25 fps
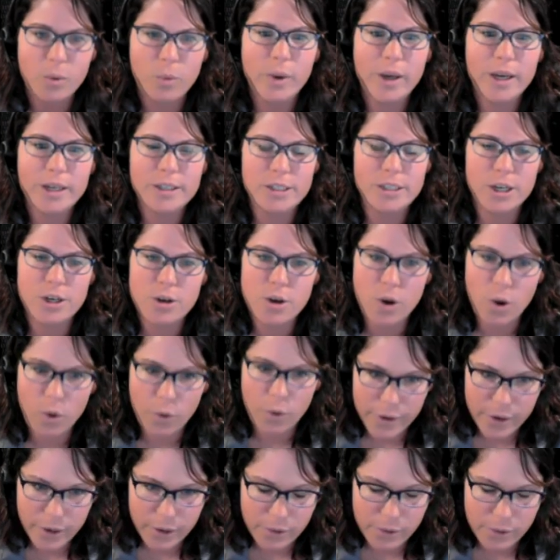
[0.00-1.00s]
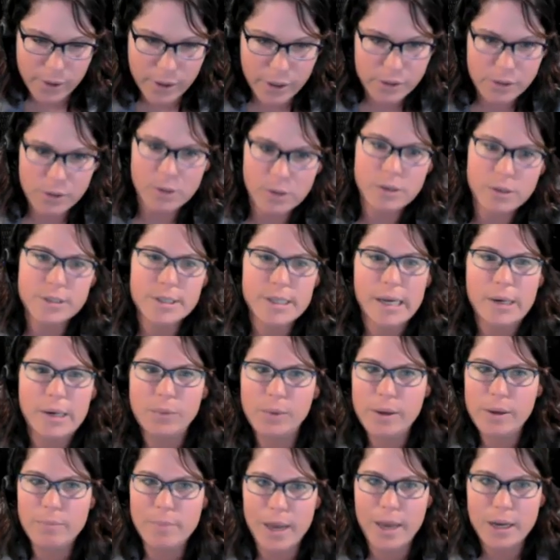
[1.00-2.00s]
we get to know their career goals and
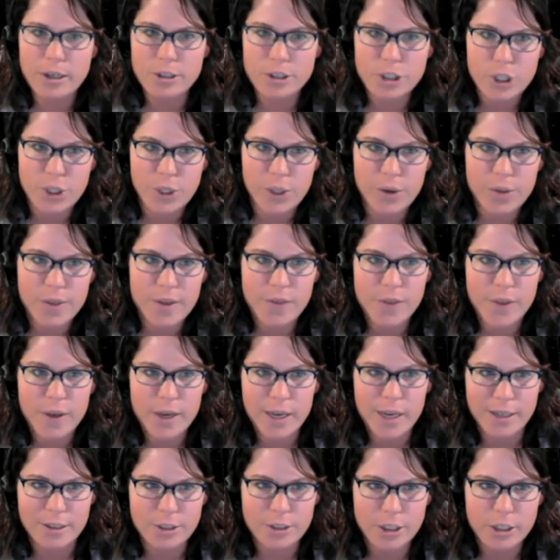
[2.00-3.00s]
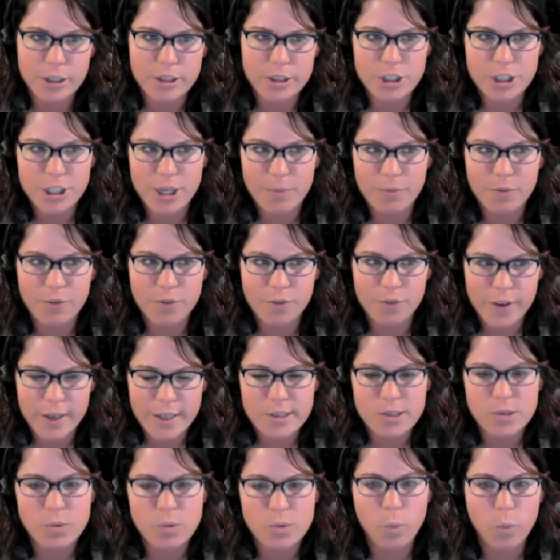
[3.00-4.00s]
we make sure that the internship
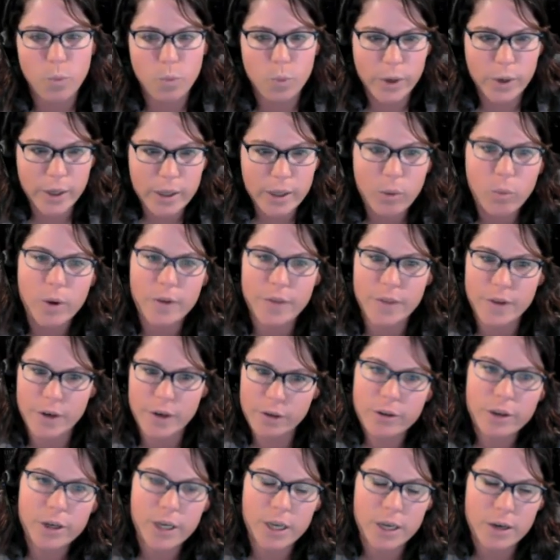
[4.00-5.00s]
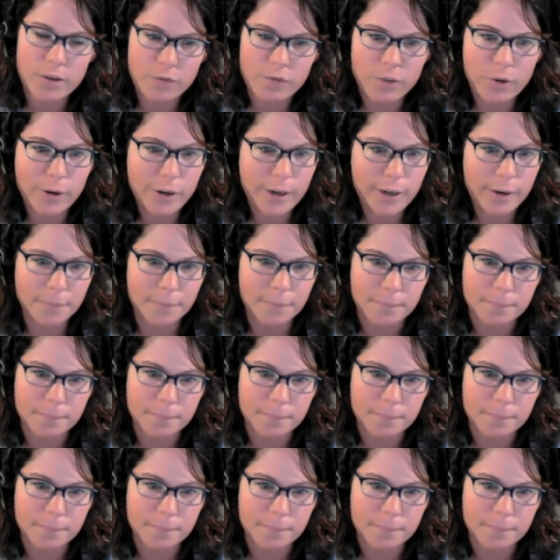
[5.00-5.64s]
fits really what they're looking for.